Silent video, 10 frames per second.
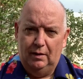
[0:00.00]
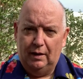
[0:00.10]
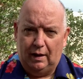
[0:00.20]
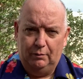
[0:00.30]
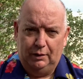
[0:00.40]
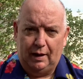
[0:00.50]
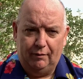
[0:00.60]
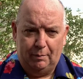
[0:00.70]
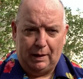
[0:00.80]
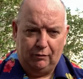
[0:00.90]
I would have a
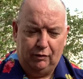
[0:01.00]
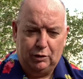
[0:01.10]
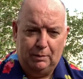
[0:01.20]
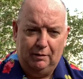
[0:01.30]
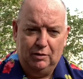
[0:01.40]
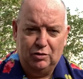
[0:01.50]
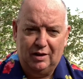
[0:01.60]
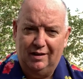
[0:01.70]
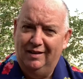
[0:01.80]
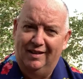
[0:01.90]
better experience
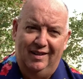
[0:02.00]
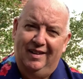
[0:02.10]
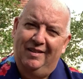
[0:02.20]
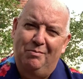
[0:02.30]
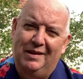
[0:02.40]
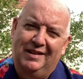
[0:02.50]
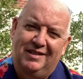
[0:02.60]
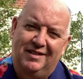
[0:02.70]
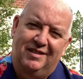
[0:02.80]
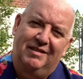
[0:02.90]
then. But
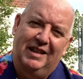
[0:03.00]
it's